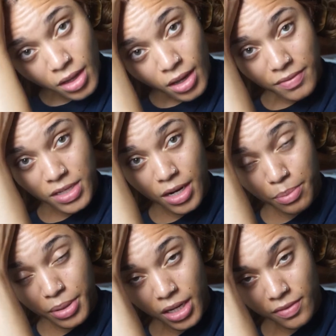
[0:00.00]
I've done
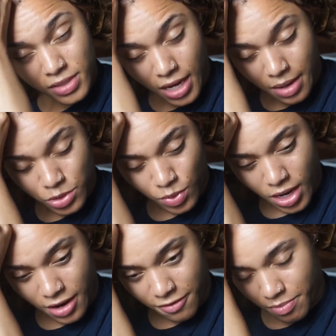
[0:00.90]
it plenty of times
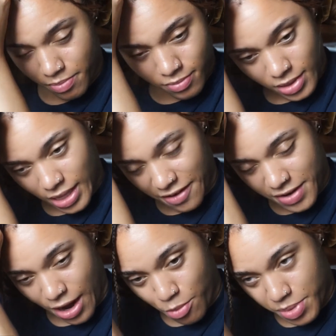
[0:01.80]
where I've
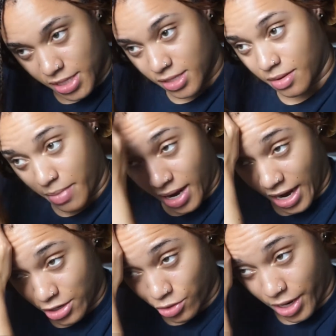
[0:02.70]
left out pieces of my
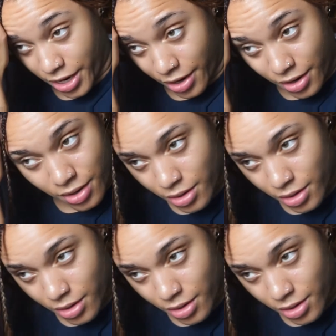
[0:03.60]
natural hair.